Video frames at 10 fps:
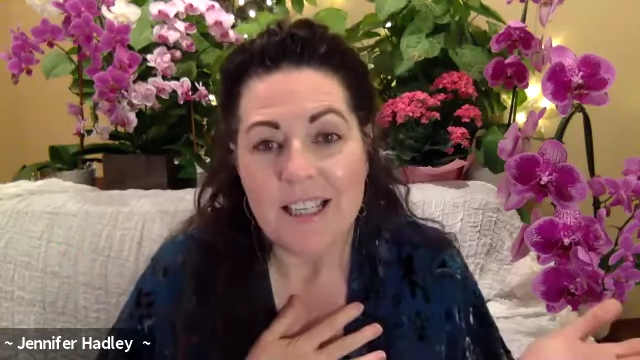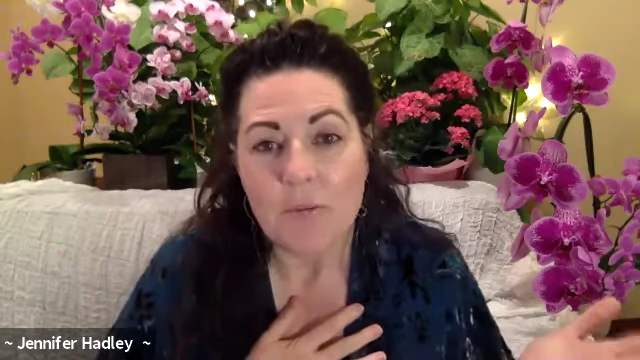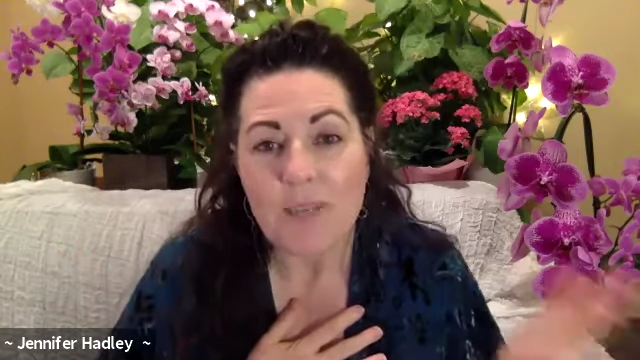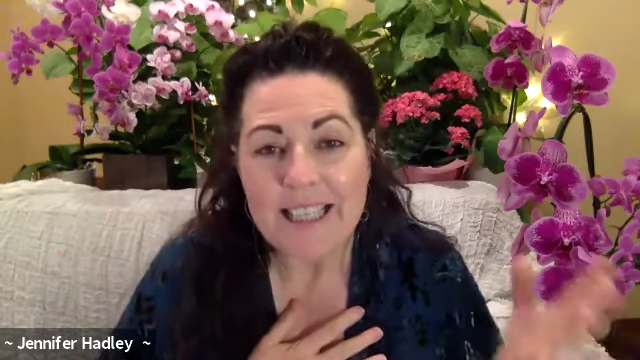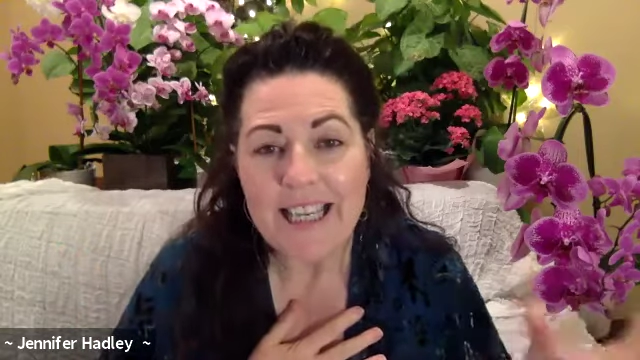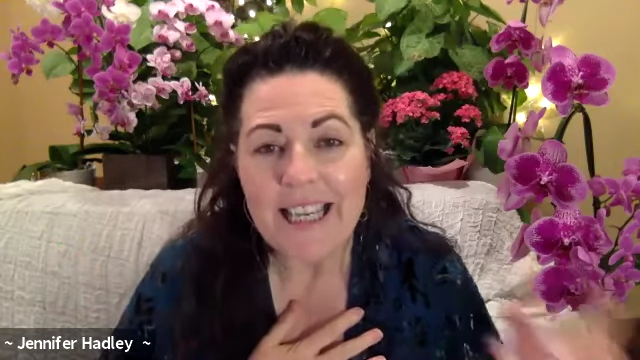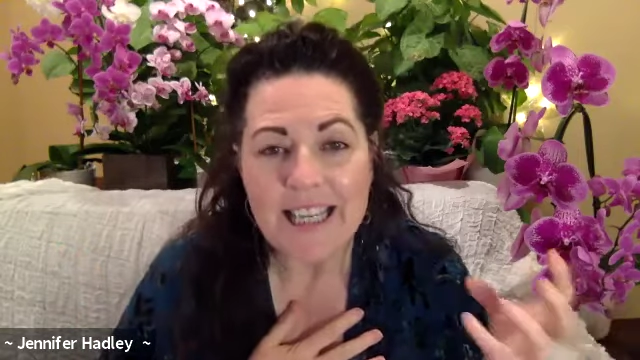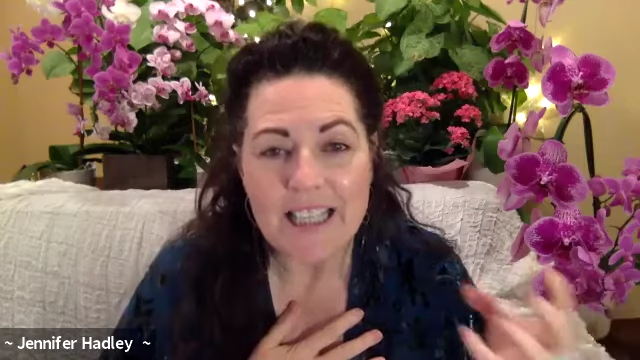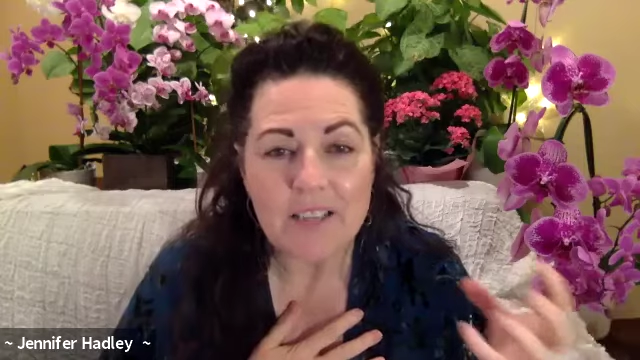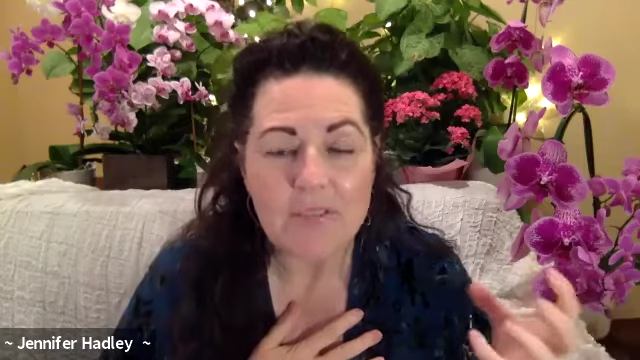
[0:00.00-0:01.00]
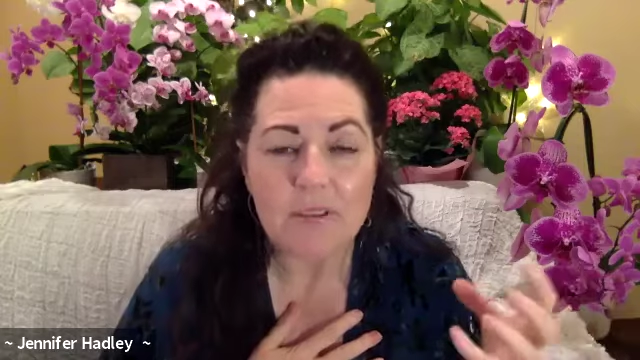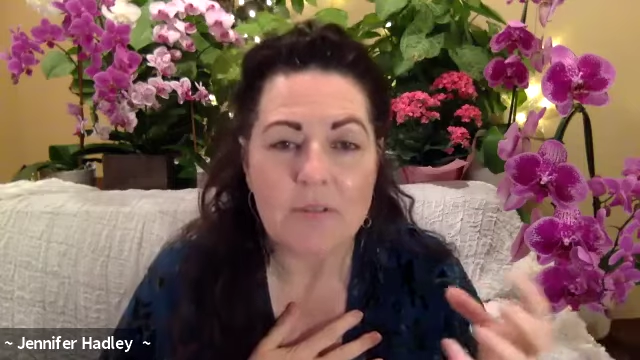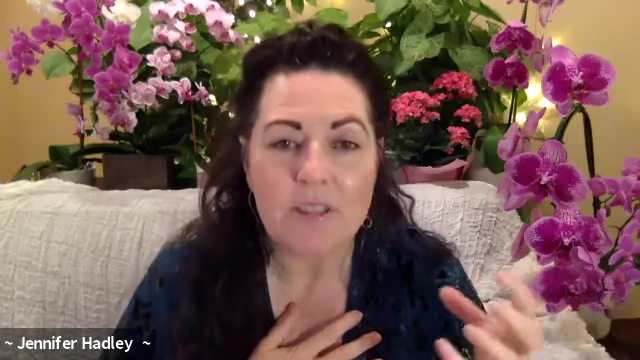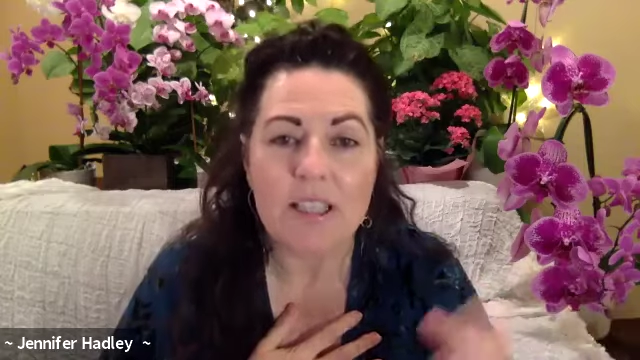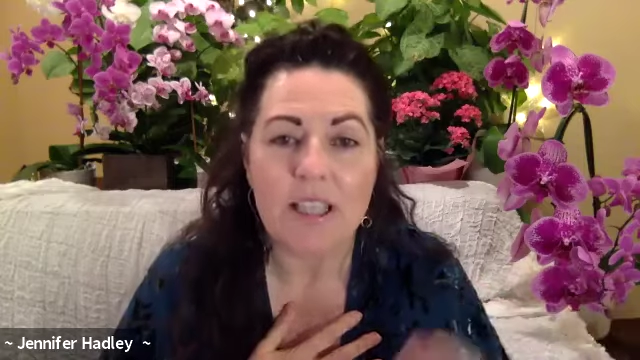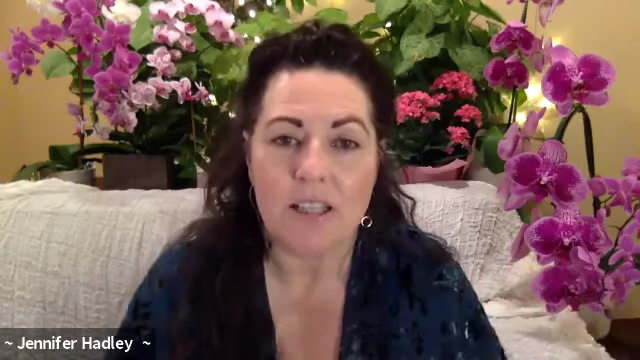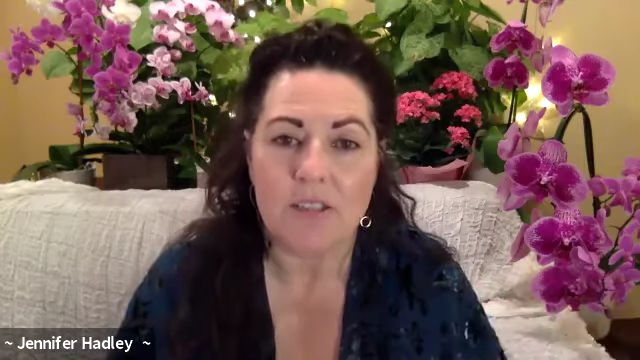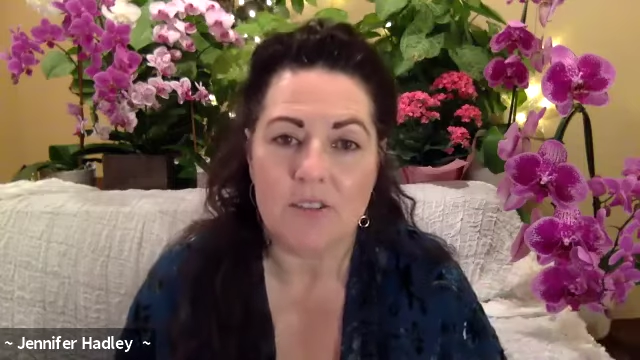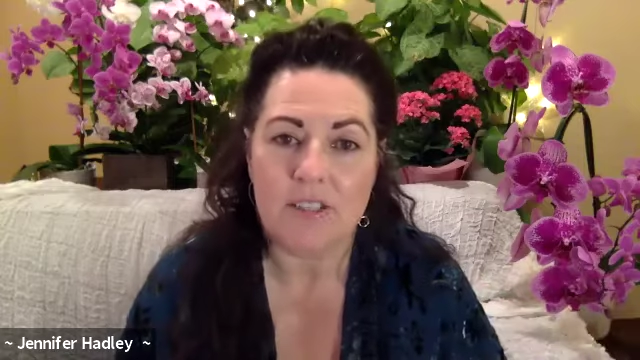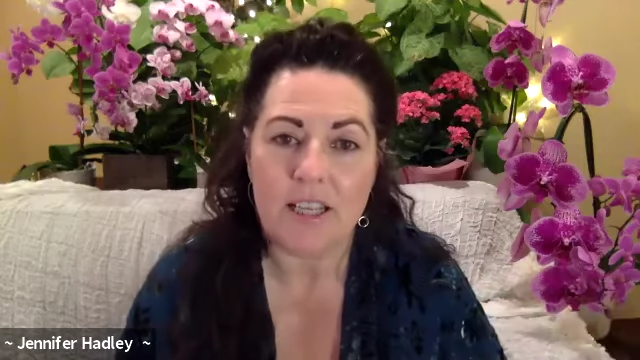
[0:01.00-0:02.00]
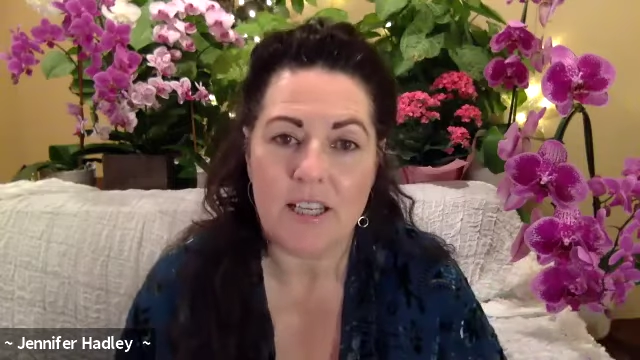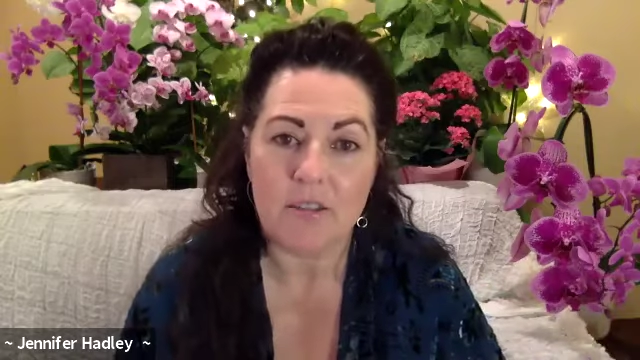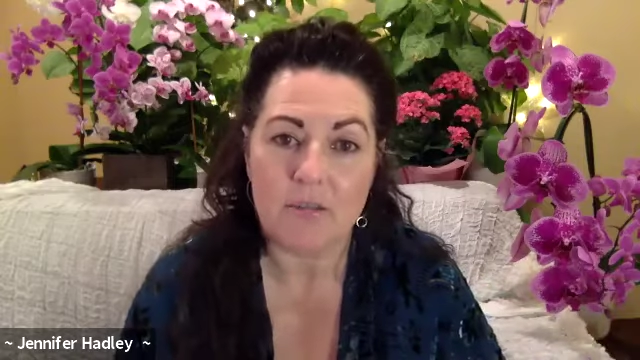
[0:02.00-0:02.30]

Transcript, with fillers: we can't even really understand or